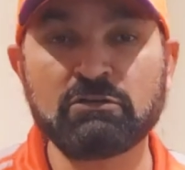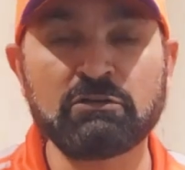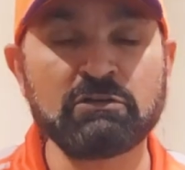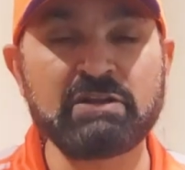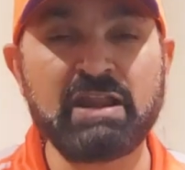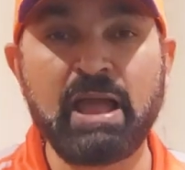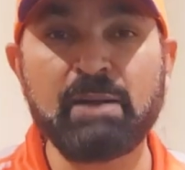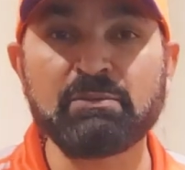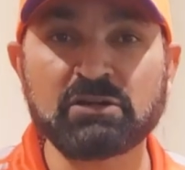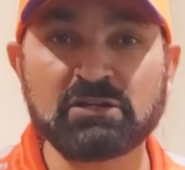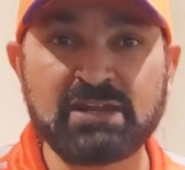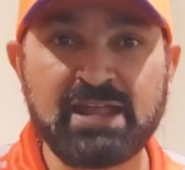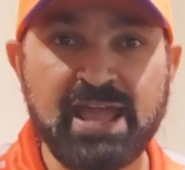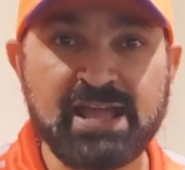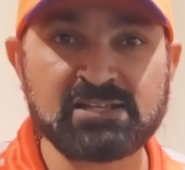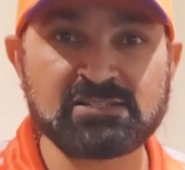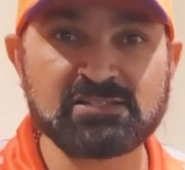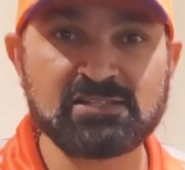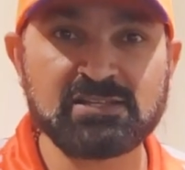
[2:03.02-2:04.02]
grabbed a
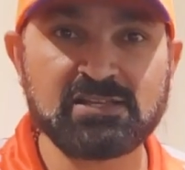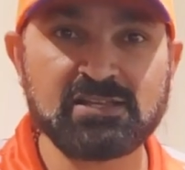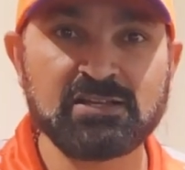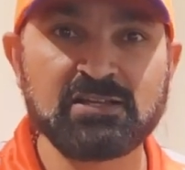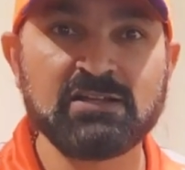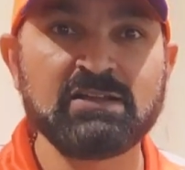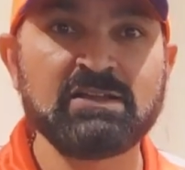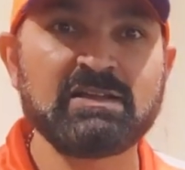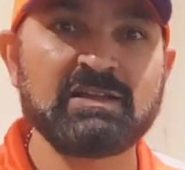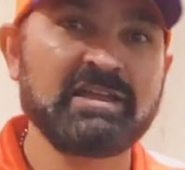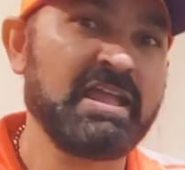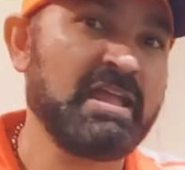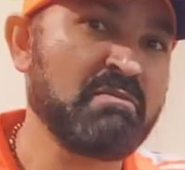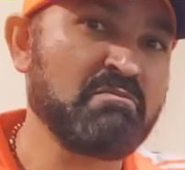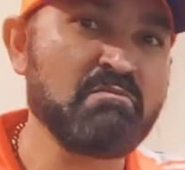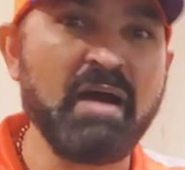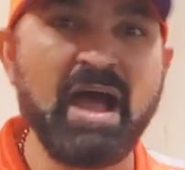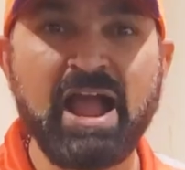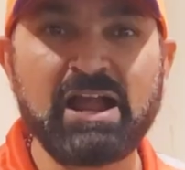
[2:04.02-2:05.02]
taxi,
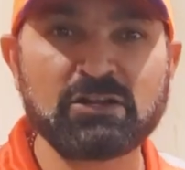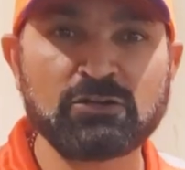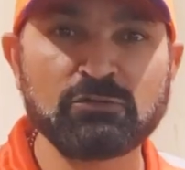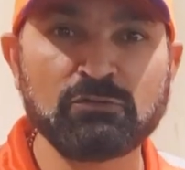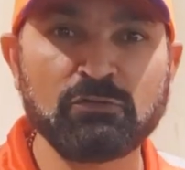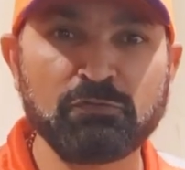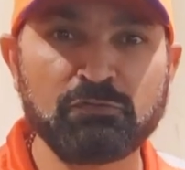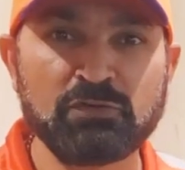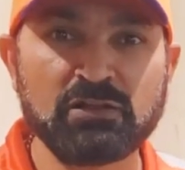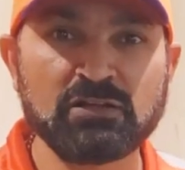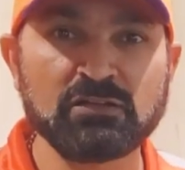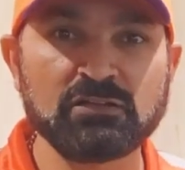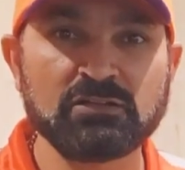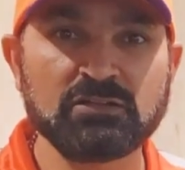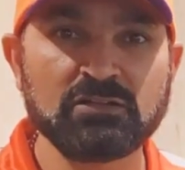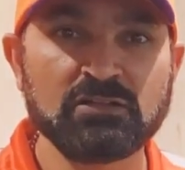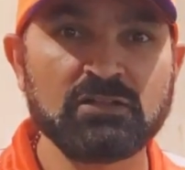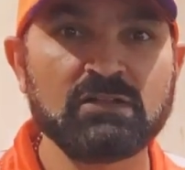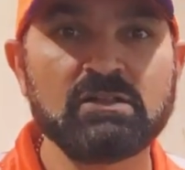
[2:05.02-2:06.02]
came back to the
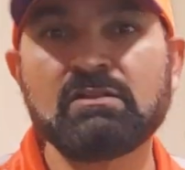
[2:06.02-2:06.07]
field,